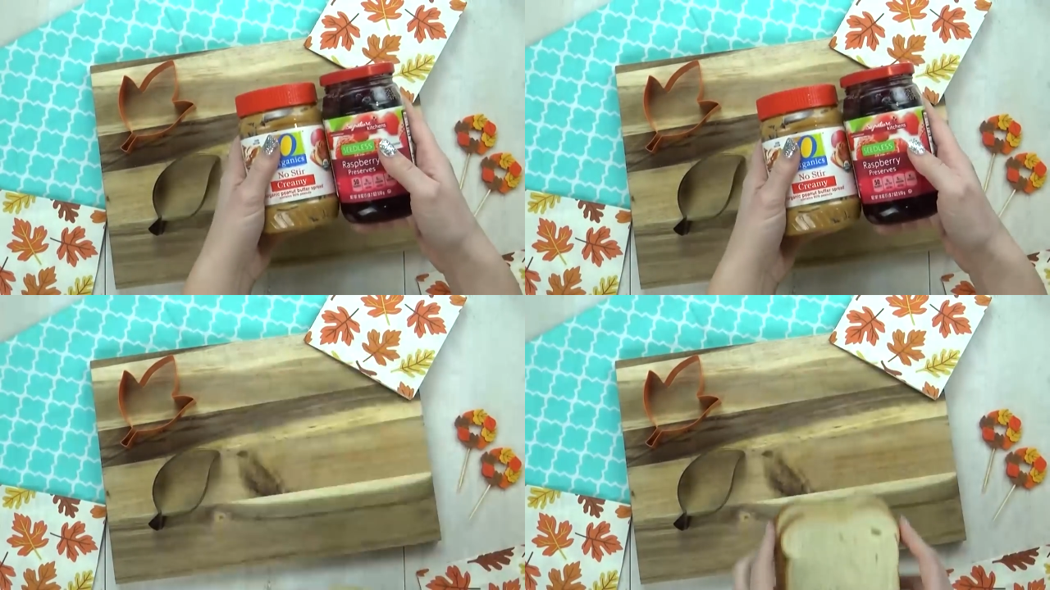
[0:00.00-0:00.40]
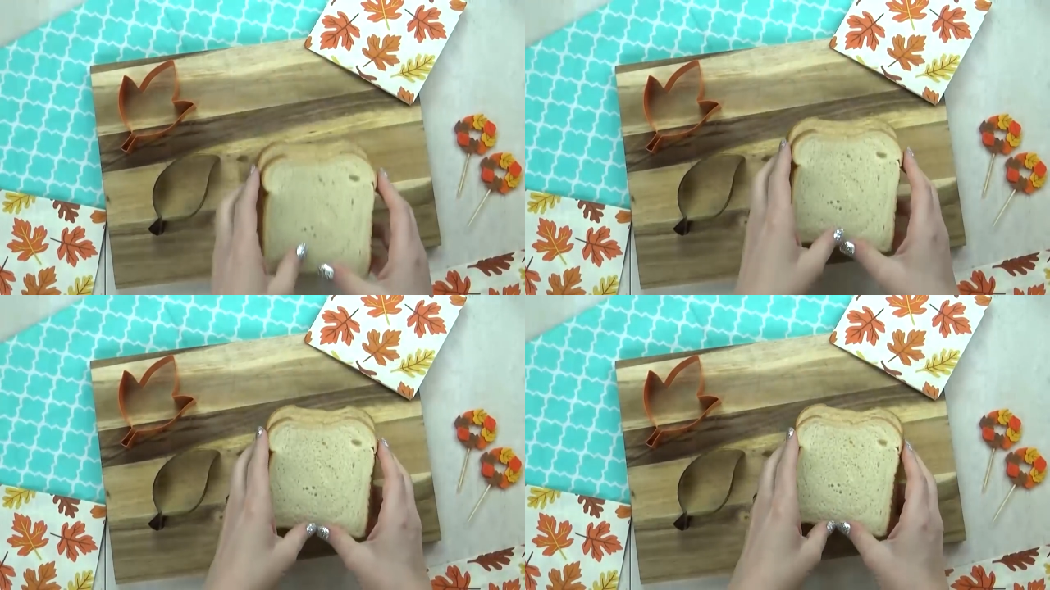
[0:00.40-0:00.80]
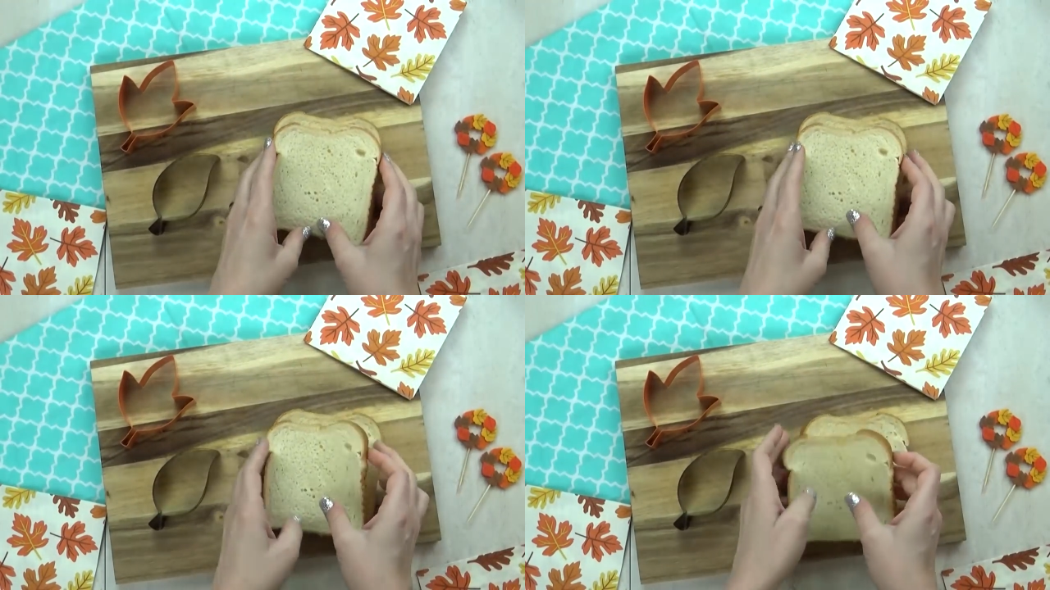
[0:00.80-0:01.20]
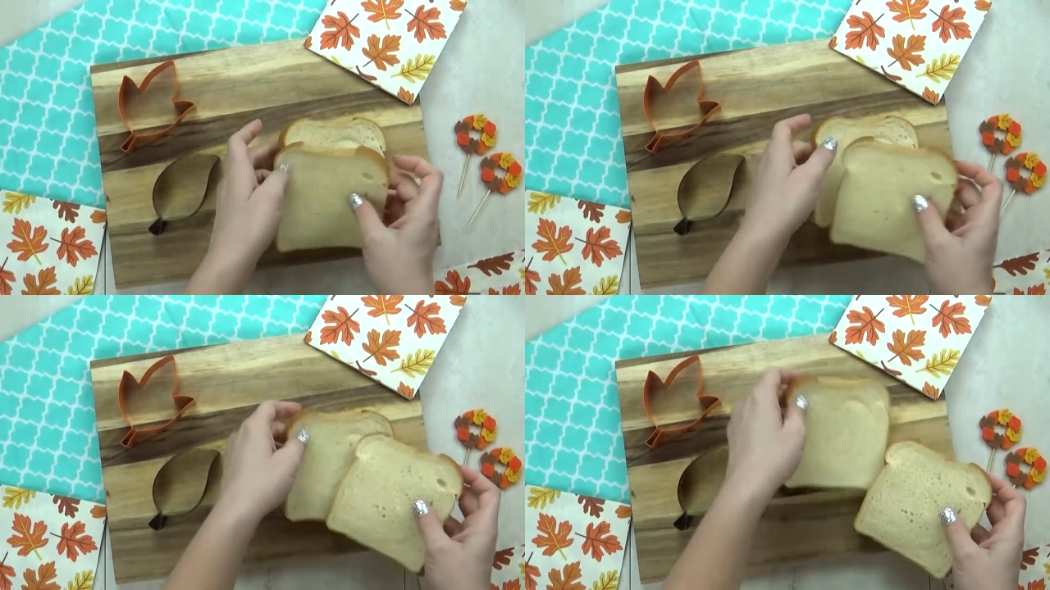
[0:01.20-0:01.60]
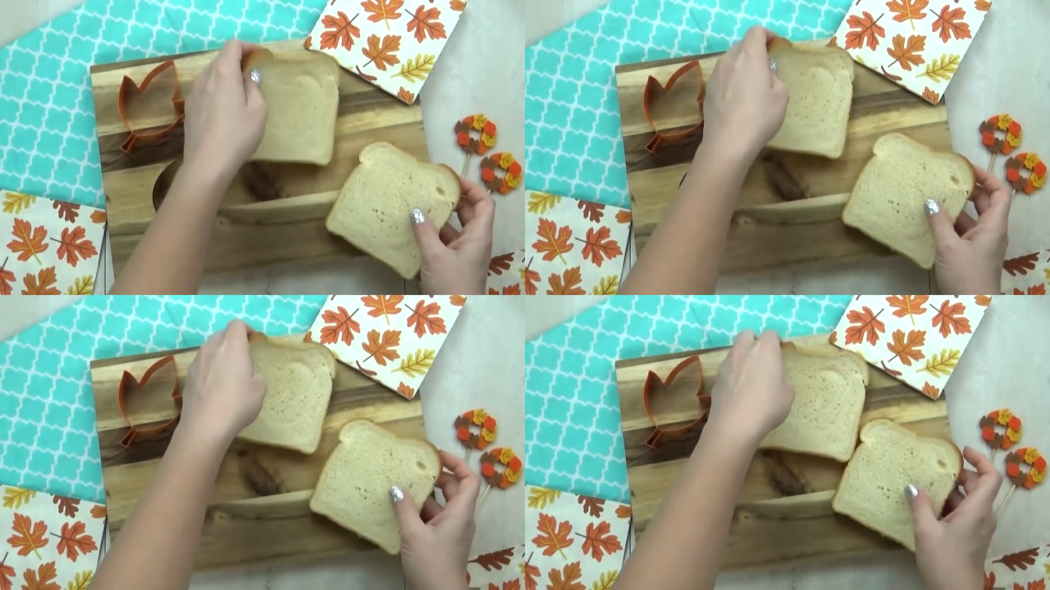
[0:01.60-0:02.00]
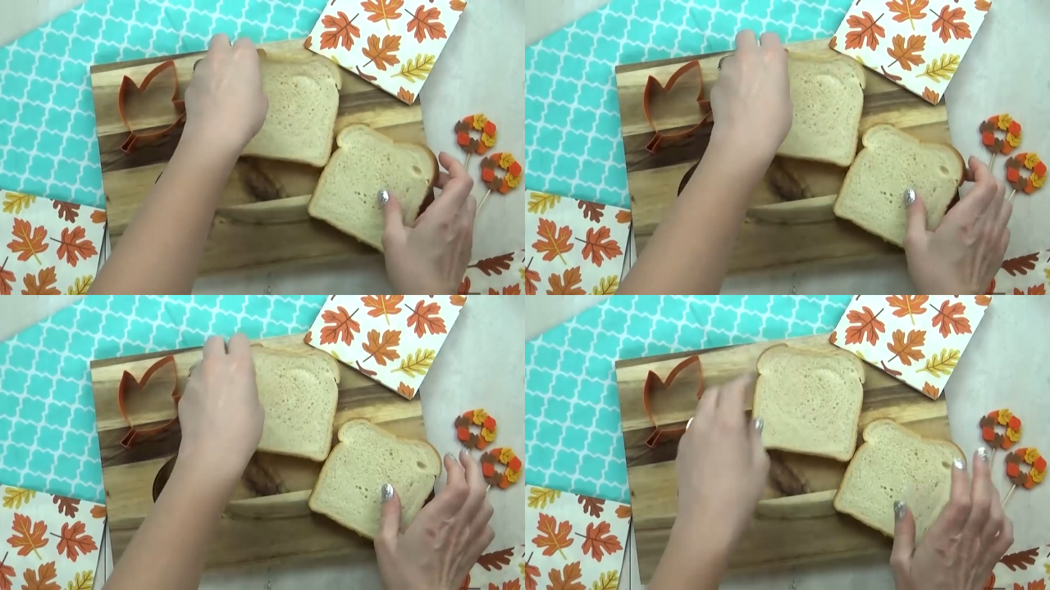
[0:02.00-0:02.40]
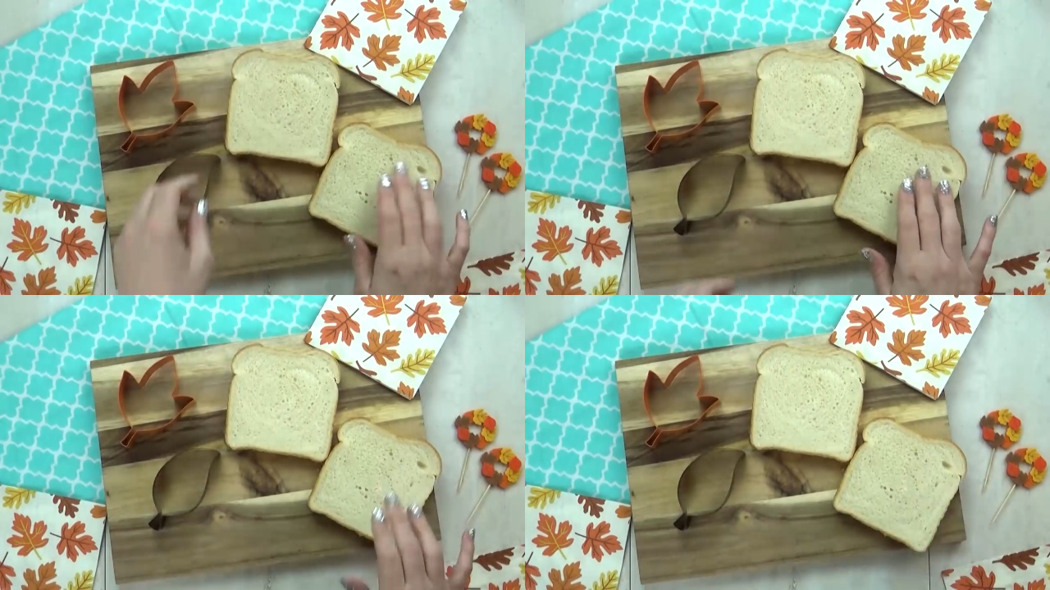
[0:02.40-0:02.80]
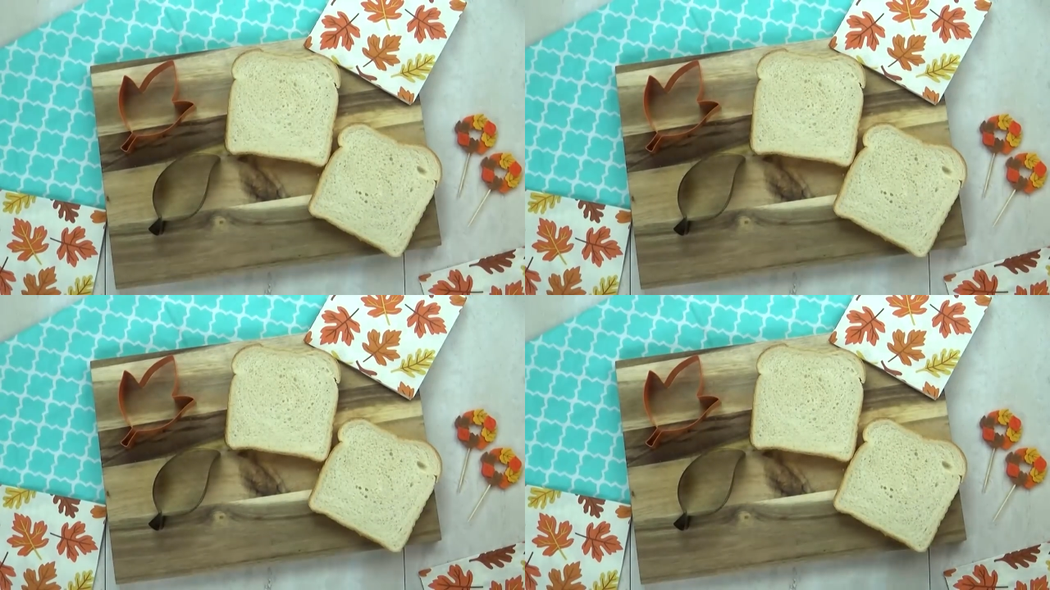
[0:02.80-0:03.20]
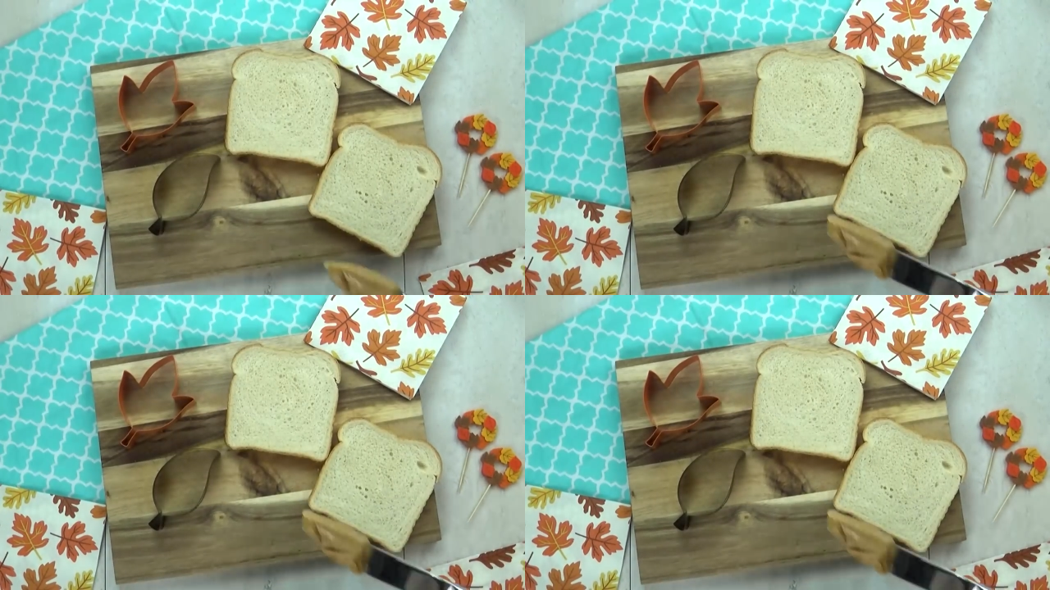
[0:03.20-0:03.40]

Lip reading: (no speaker visible)